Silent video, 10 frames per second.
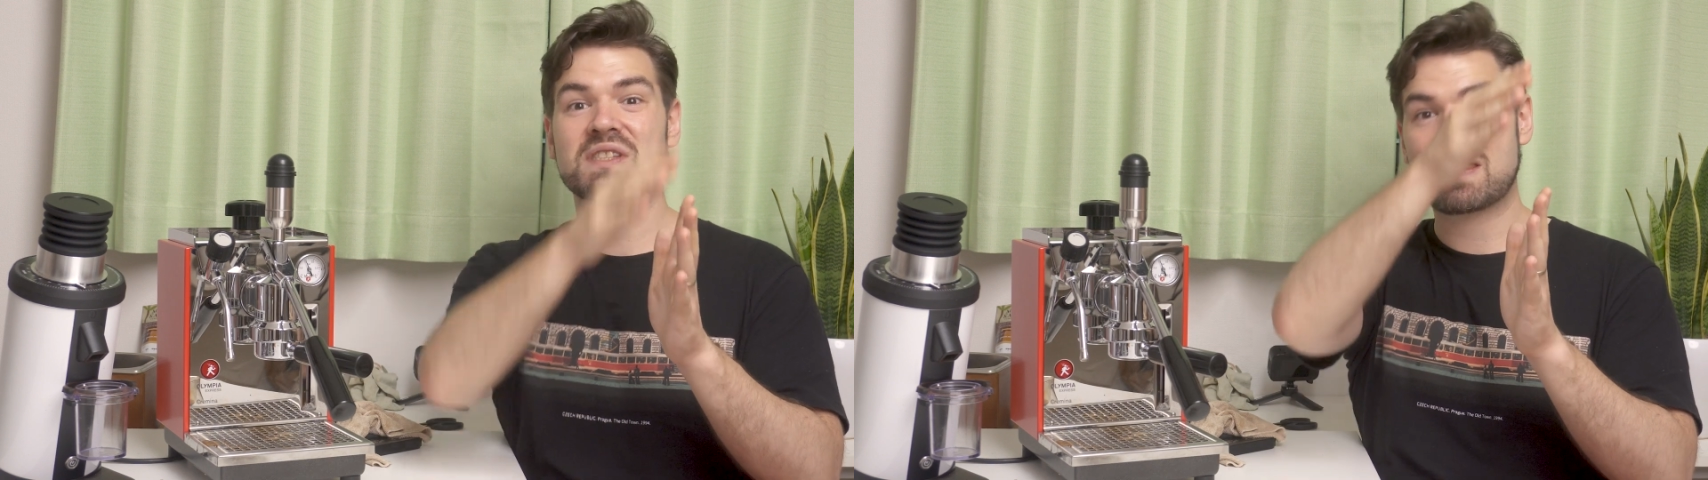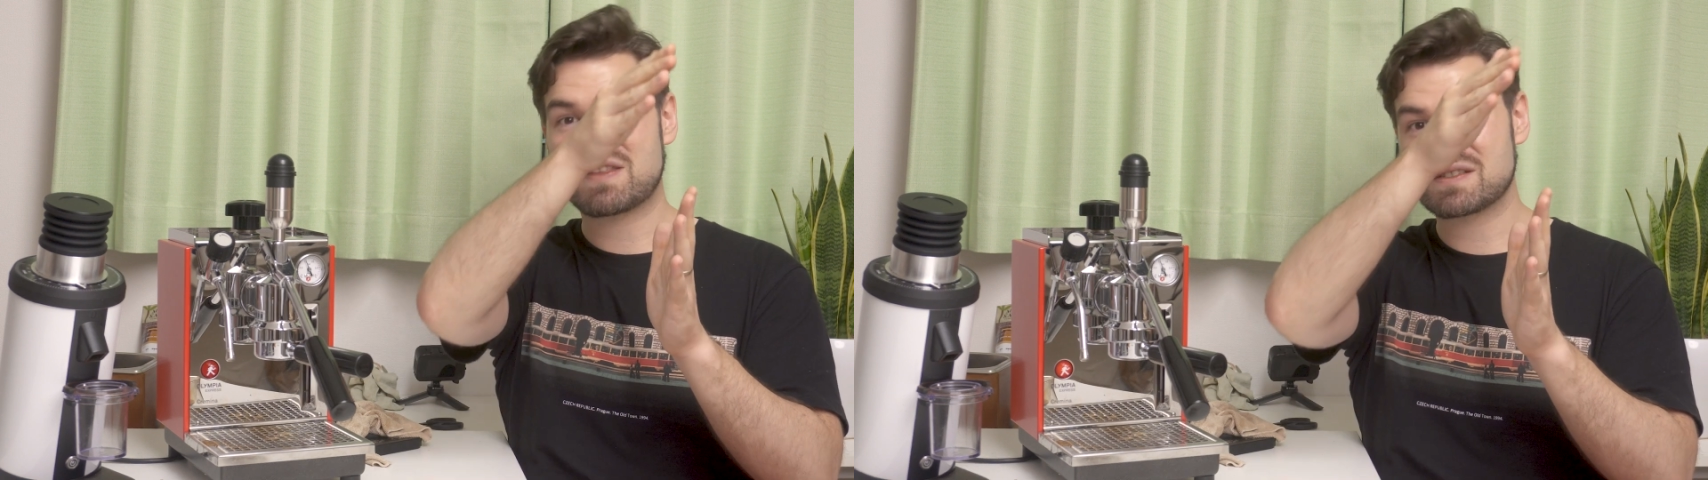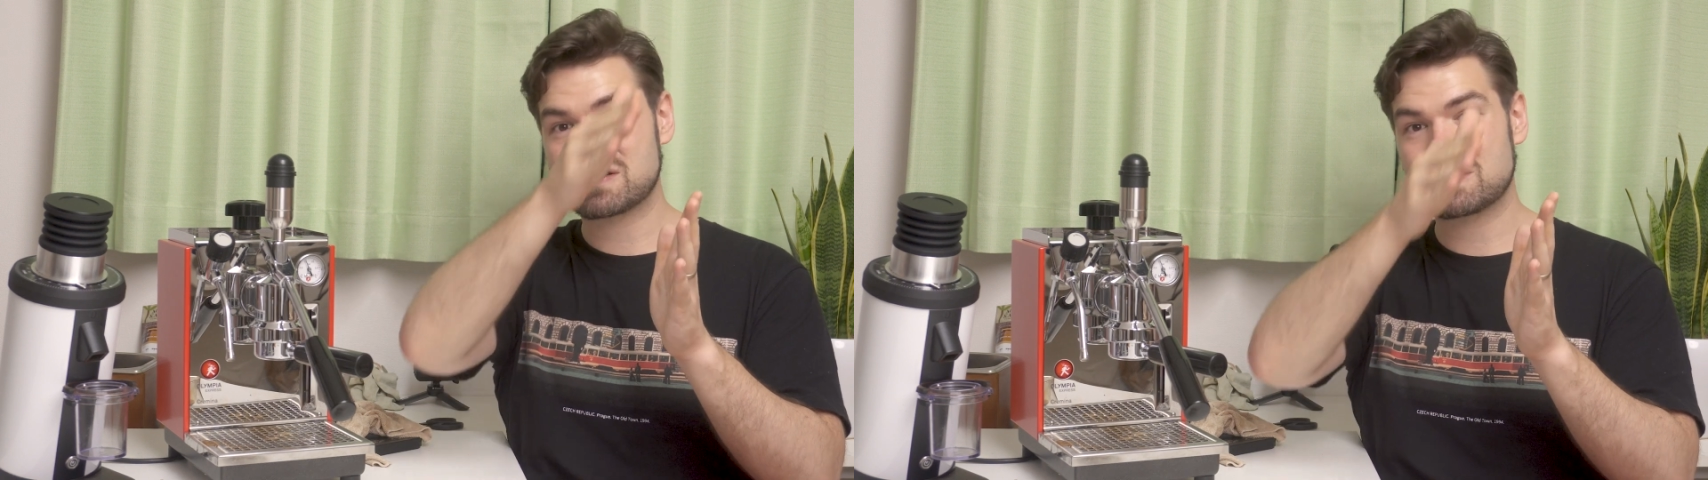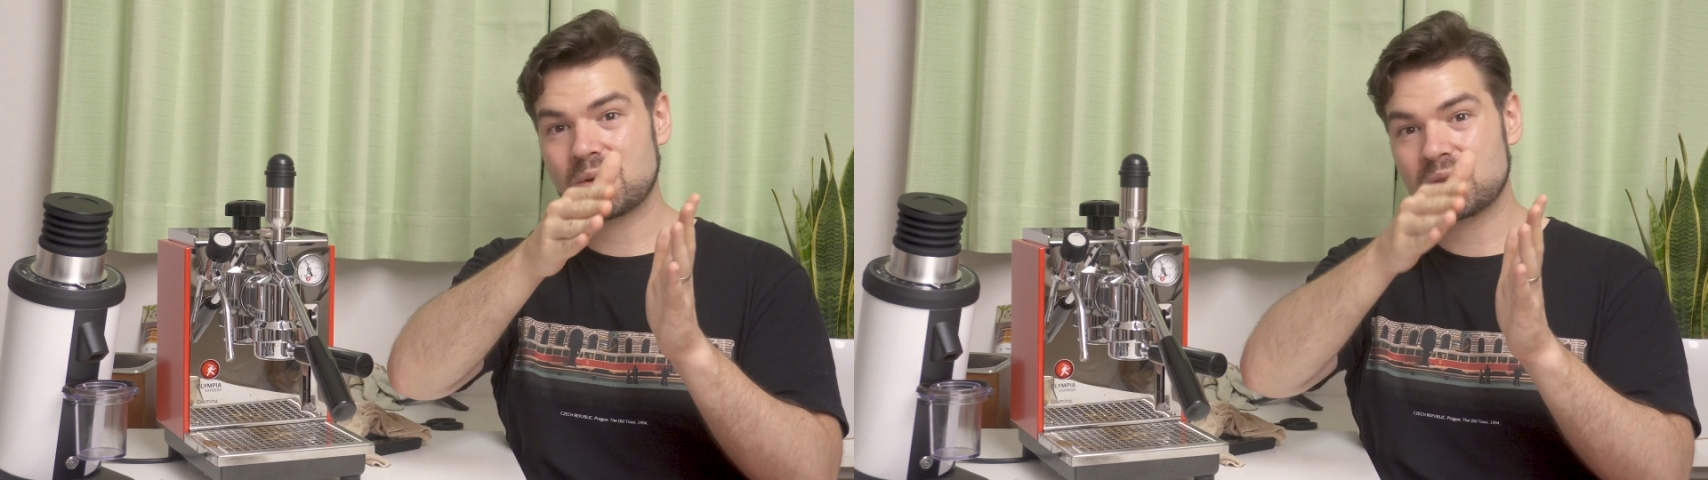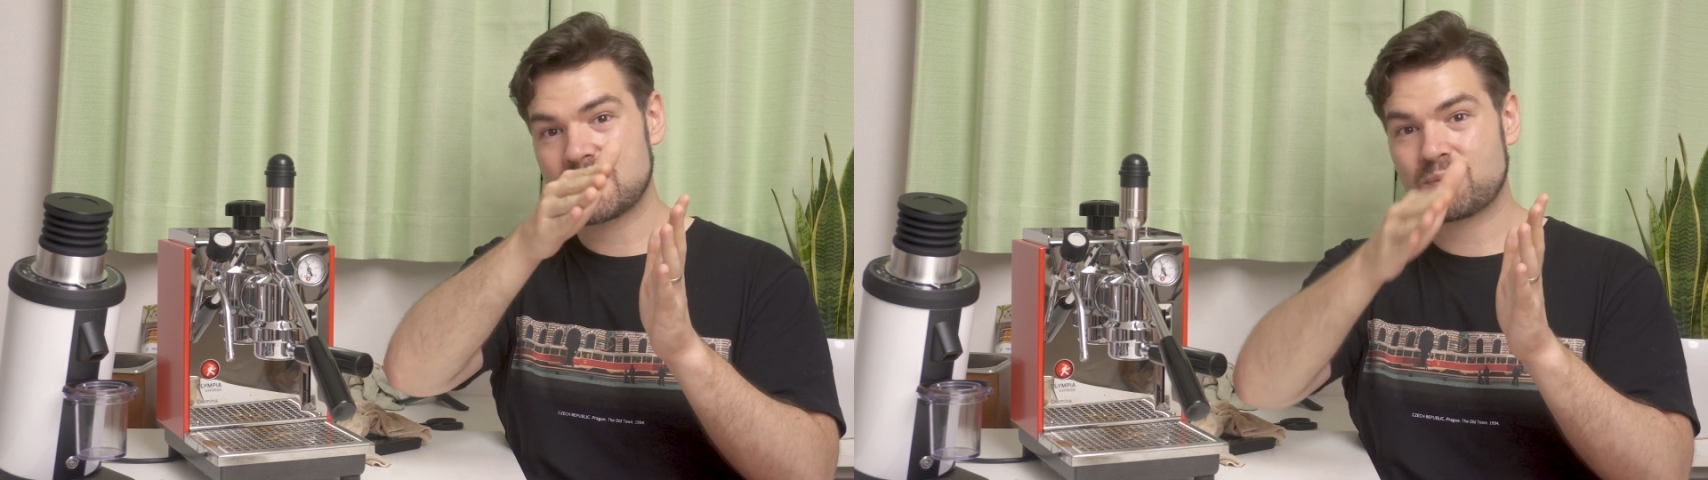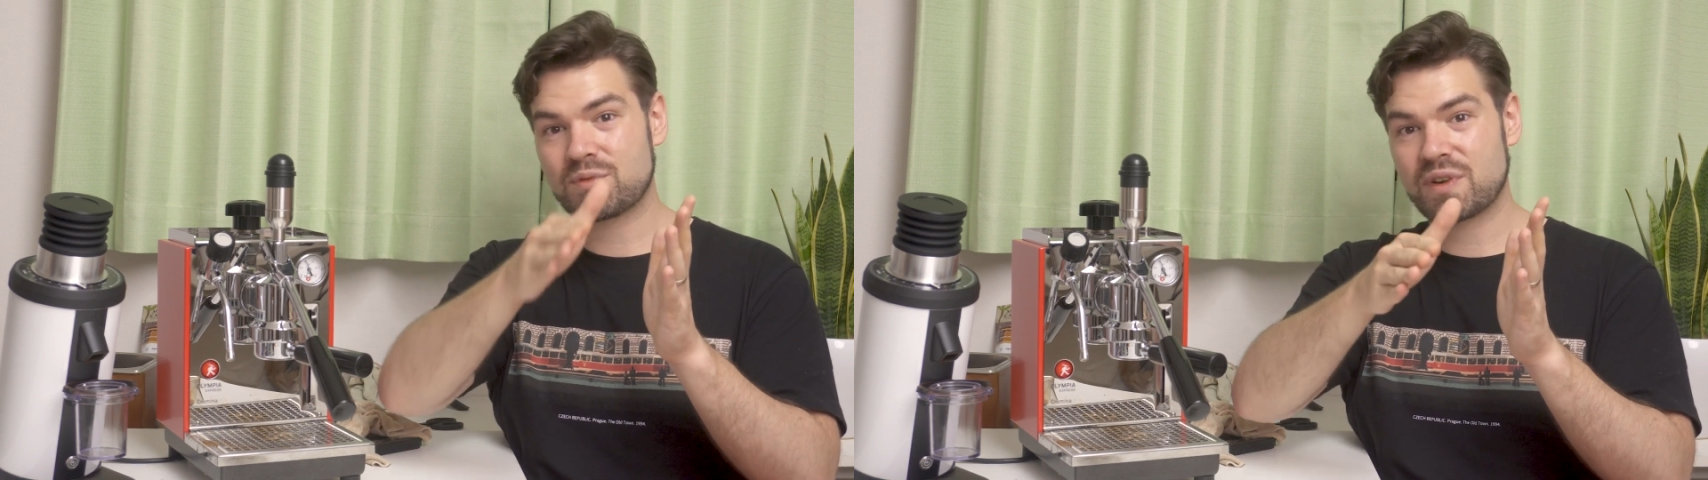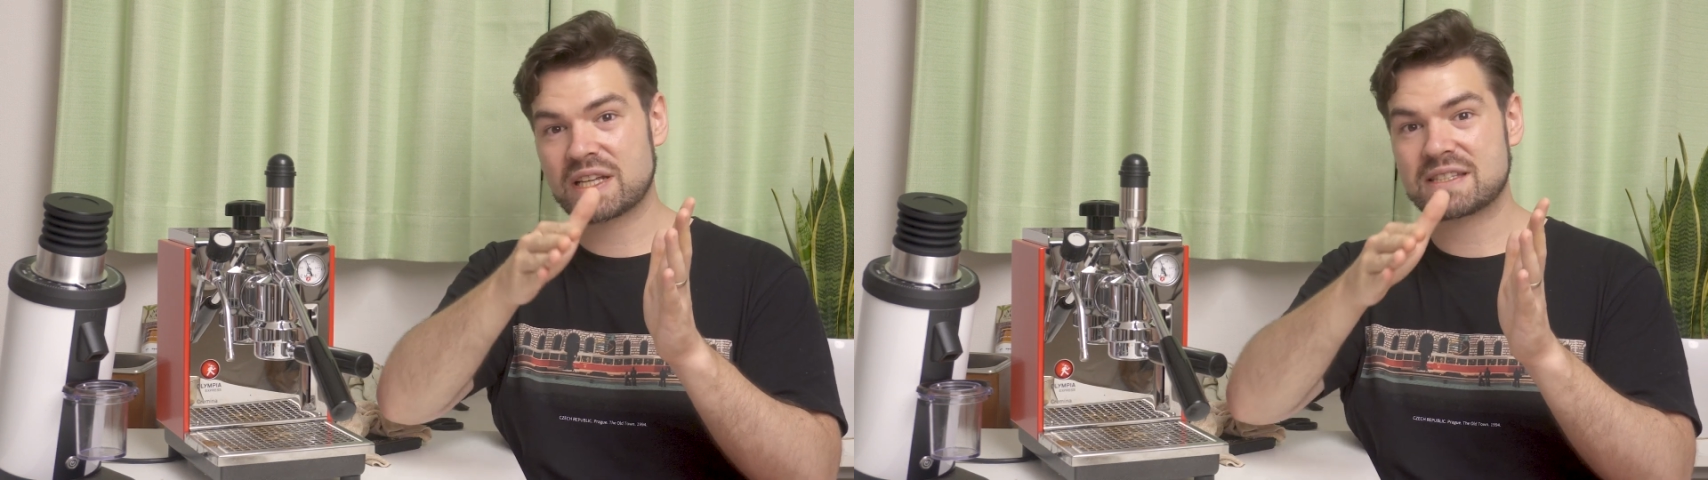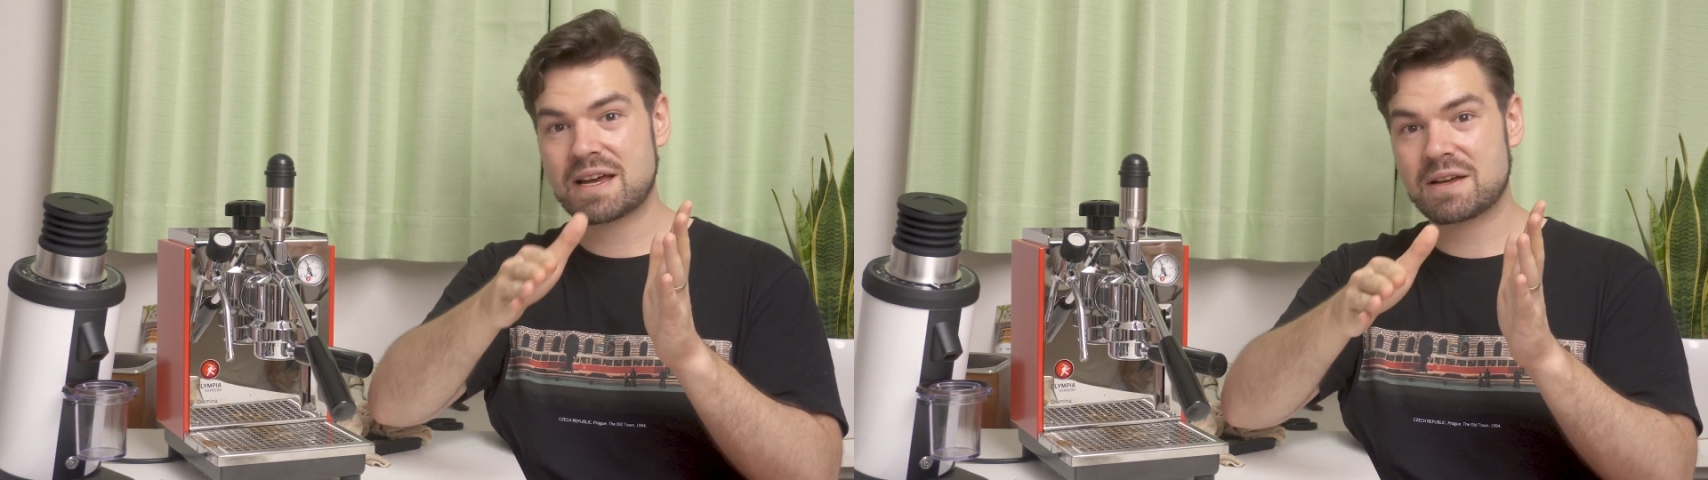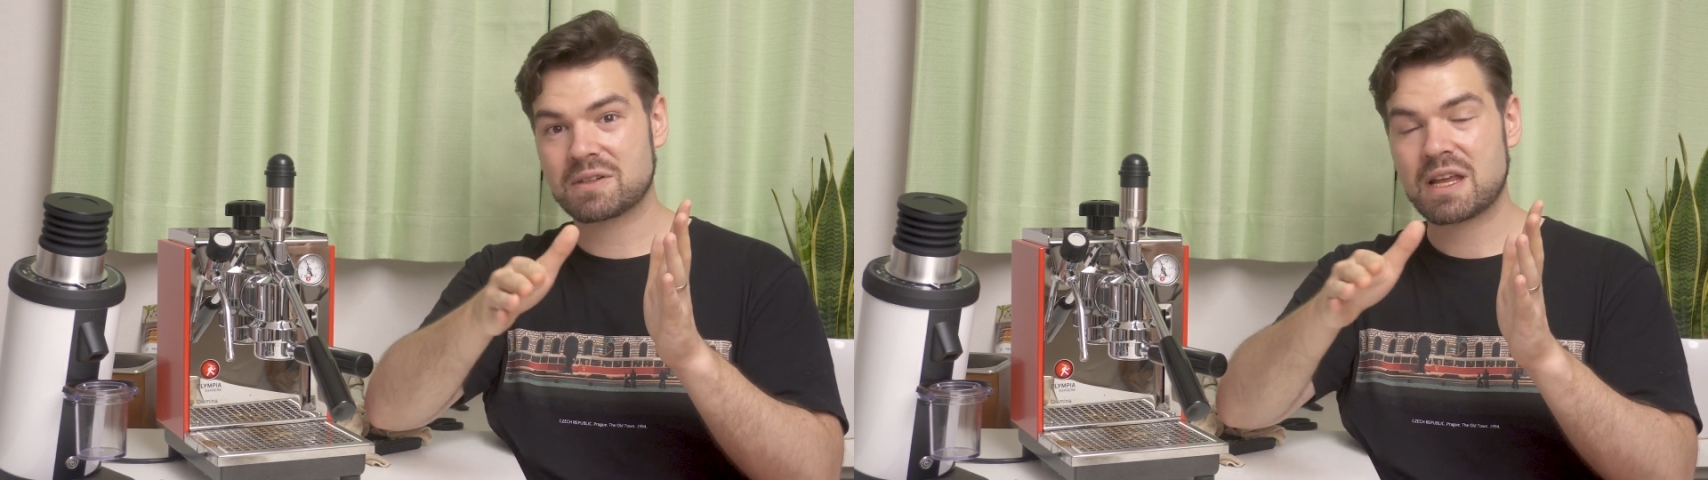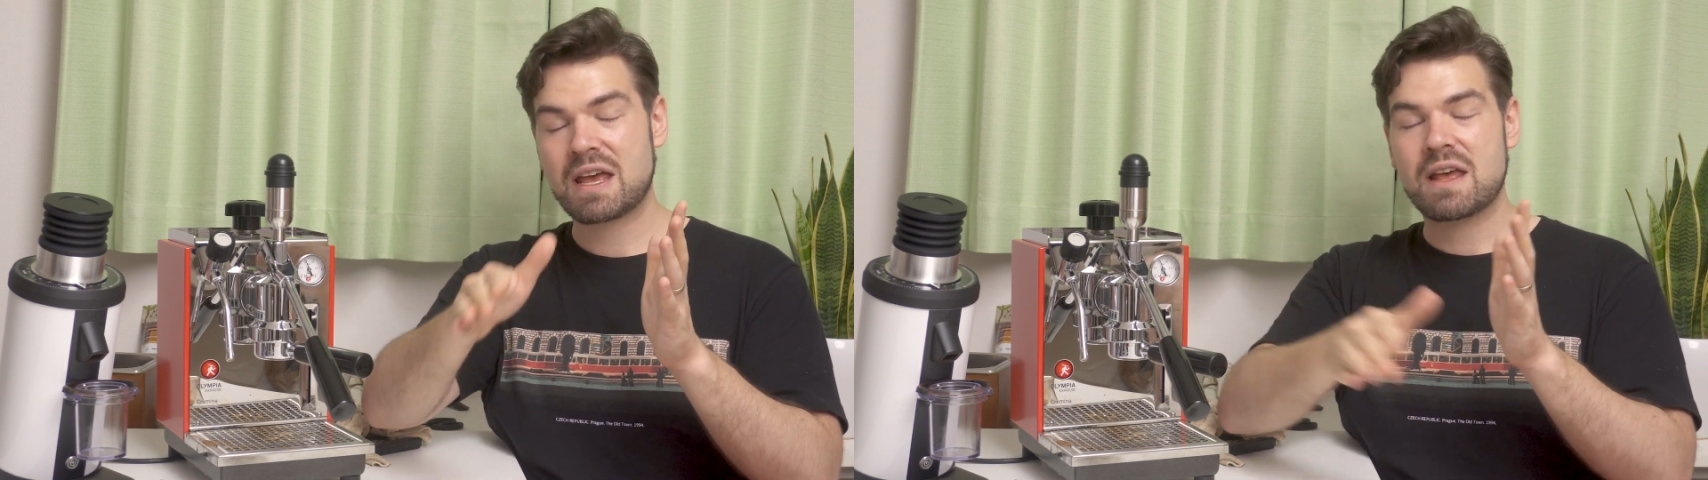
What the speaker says: and then slowly bring down